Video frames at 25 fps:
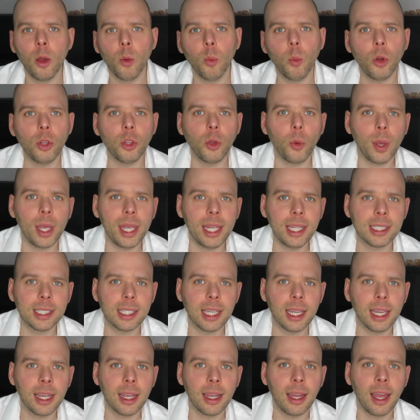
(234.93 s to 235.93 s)
what you're
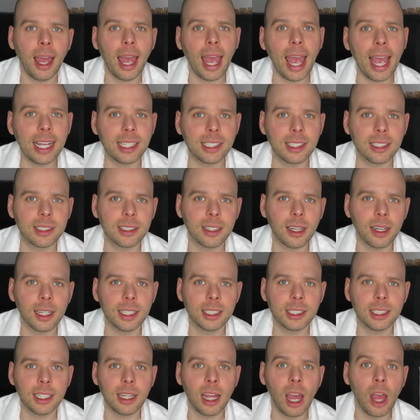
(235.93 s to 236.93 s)
eating,
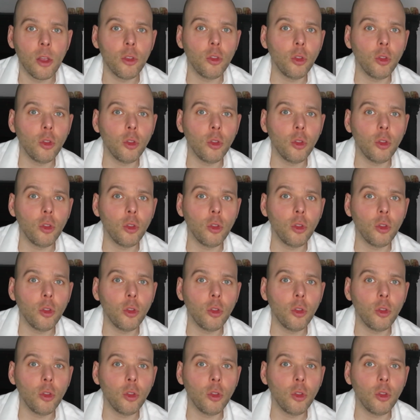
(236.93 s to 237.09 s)
exercising,